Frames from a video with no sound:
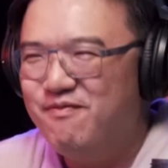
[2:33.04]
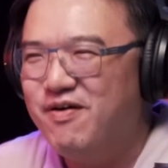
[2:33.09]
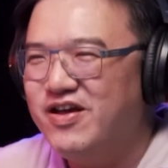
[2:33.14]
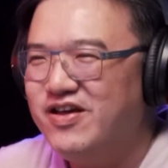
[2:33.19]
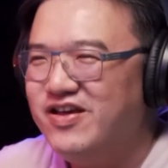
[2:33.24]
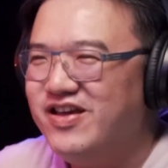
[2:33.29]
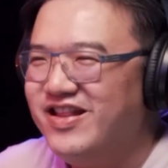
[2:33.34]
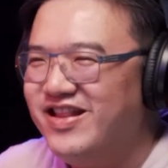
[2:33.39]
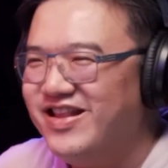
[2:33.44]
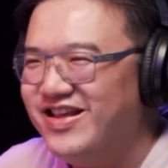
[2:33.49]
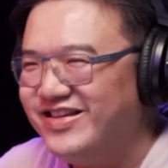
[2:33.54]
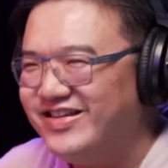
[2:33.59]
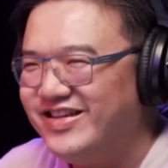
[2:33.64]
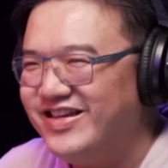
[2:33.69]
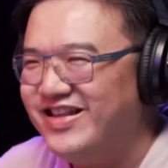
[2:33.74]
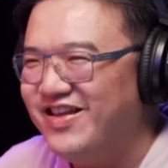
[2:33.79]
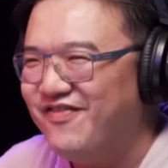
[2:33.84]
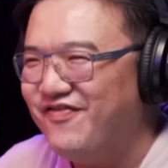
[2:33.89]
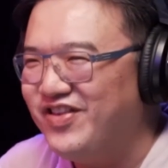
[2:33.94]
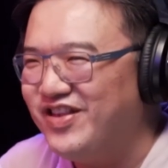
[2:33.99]
But it's
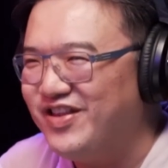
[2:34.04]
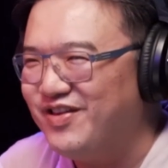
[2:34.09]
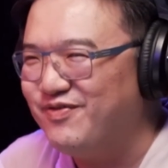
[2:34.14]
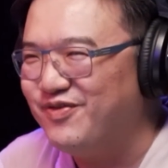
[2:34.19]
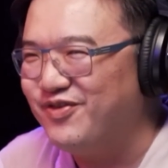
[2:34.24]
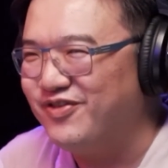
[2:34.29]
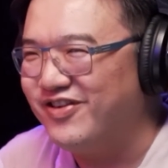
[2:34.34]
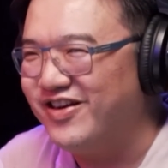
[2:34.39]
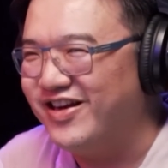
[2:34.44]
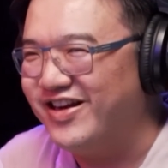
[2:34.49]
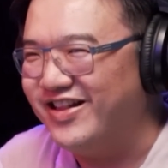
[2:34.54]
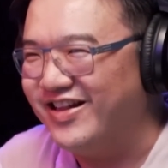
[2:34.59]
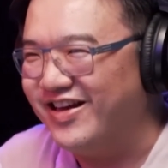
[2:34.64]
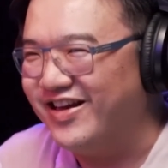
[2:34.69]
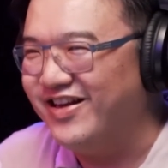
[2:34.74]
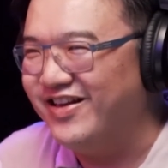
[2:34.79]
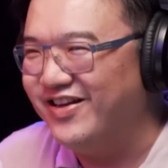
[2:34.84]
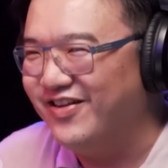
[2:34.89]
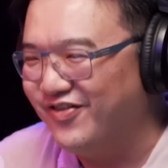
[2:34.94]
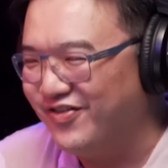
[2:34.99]
inevitable, right?
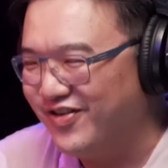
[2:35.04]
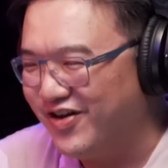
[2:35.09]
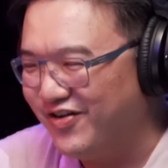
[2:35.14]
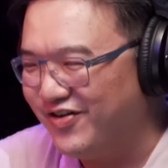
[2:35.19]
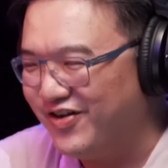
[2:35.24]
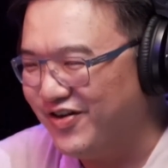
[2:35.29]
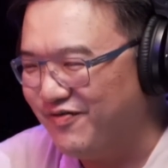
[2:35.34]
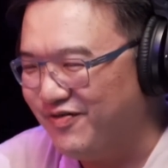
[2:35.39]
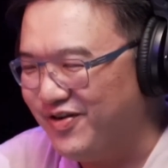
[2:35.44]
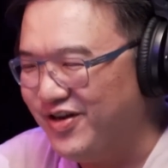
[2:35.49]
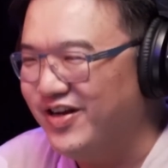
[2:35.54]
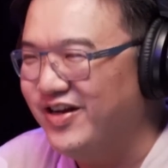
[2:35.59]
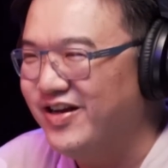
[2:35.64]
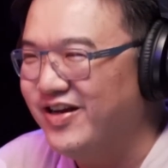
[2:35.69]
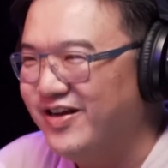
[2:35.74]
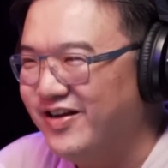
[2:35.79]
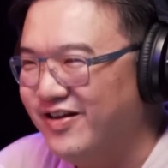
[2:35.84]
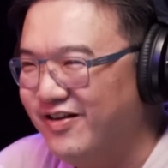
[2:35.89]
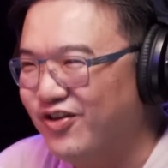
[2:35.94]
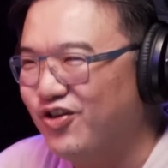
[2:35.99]
Like, now that we
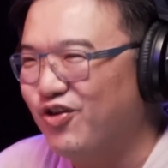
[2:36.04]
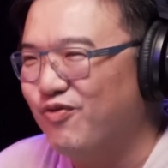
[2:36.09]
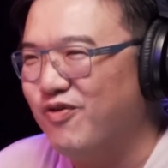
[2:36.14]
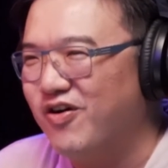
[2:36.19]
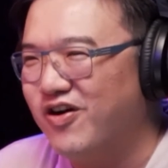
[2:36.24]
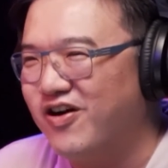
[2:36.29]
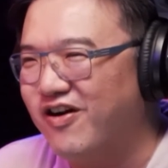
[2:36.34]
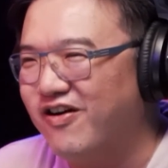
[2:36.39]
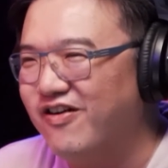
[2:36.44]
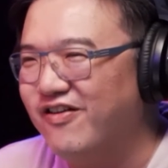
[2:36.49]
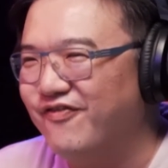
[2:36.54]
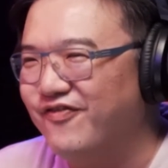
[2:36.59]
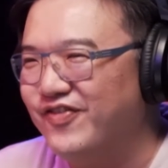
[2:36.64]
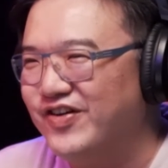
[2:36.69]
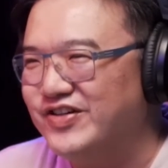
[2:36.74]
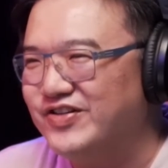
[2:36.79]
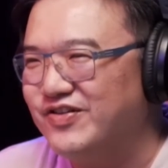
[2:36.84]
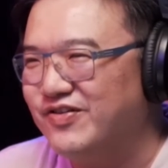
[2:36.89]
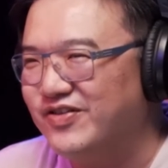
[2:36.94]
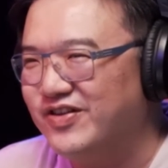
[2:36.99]
talk about current
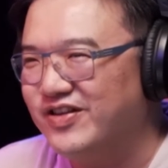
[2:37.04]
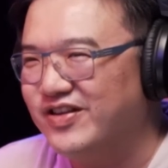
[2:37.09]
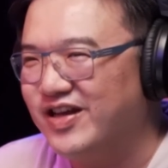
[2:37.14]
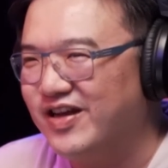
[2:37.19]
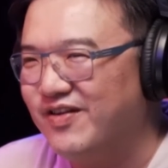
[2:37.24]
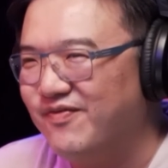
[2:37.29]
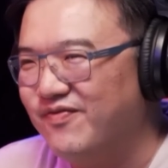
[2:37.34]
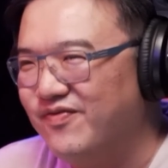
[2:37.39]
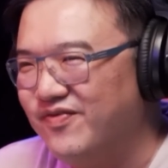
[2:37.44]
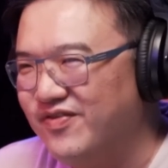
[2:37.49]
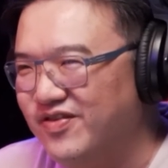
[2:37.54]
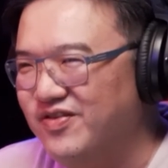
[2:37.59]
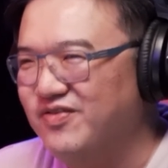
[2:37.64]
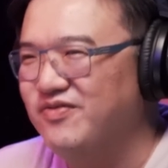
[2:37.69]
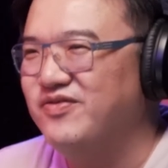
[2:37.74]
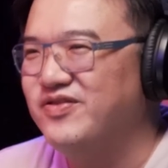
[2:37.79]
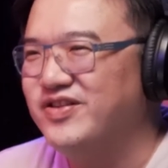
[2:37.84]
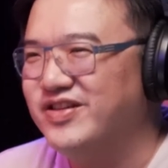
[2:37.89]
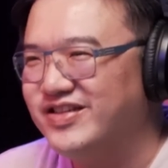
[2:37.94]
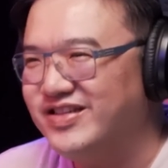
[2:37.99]
affairs,
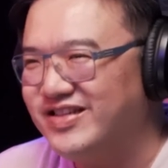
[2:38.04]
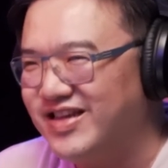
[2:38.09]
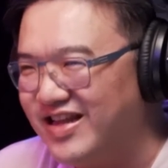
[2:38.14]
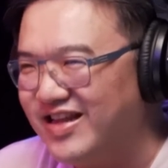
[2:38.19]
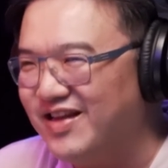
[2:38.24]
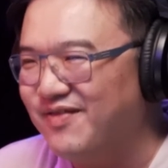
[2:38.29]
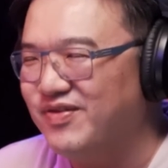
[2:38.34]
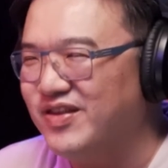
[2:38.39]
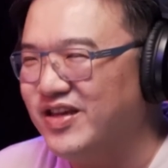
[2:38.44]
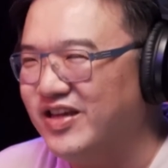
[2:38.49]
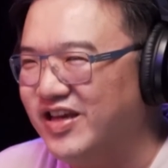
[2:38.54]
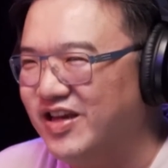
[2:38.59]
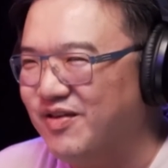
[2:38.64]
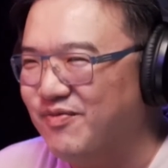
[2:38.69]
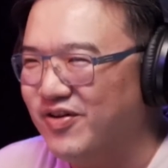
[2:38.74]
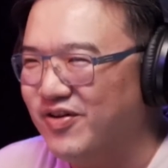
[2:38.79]
you just end up thinking